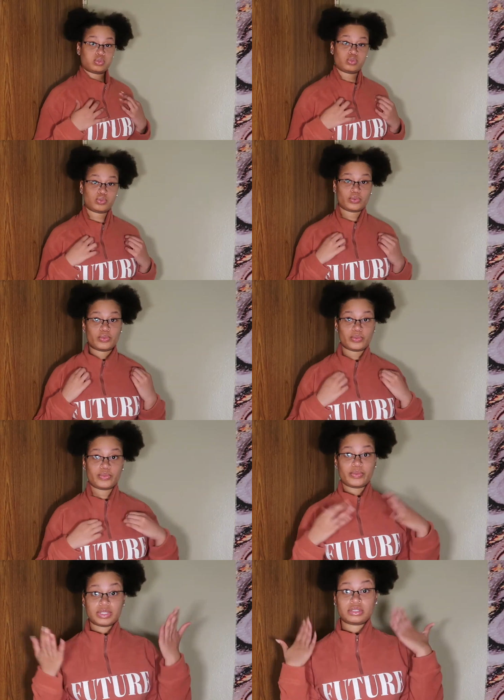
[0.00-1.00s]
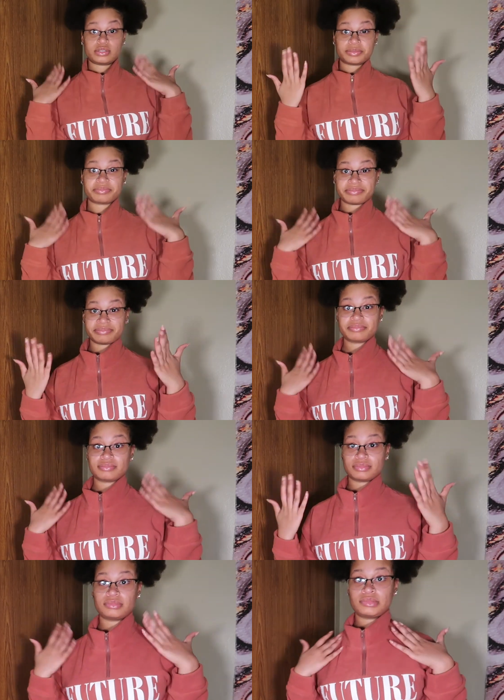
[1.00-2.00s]
girl, I know you
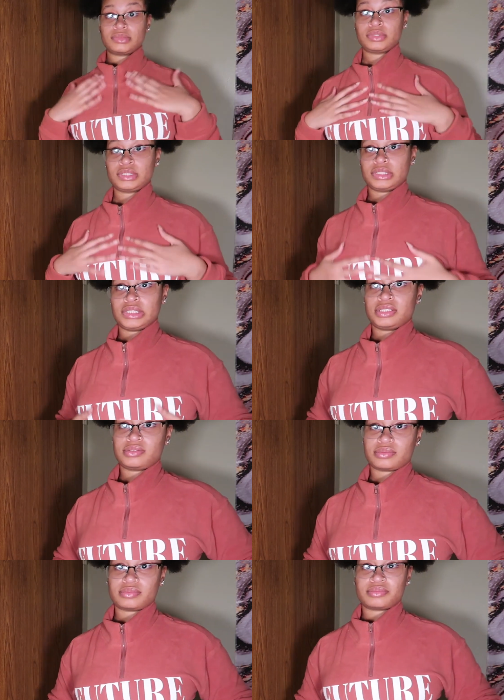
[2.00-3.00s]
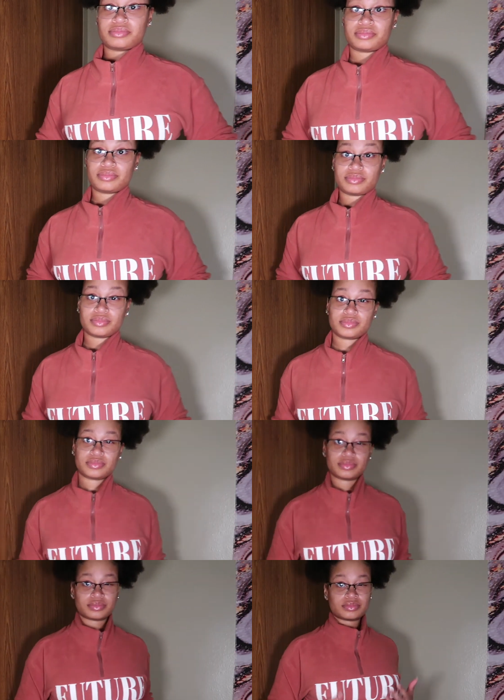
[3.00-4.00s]
hot. This sweater is so
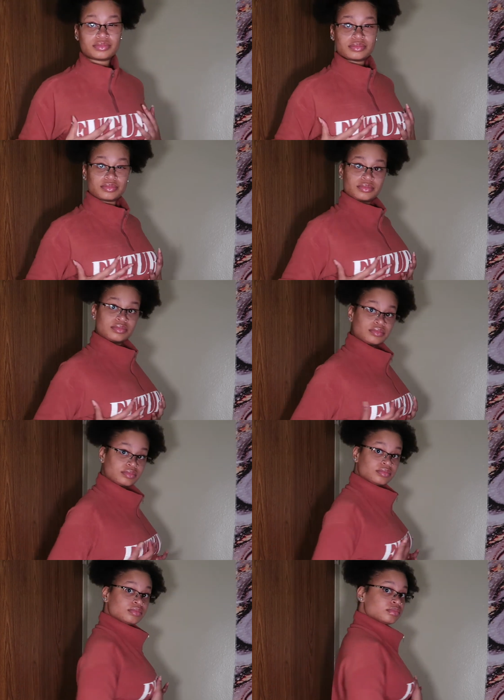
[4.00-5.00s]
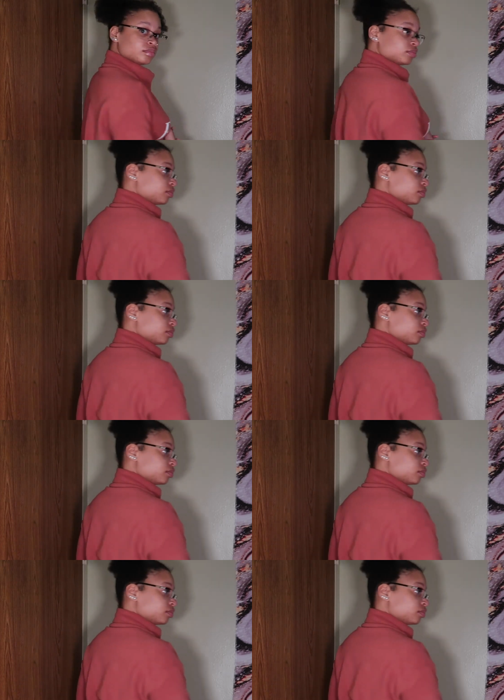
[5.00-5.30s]
hot, like it's so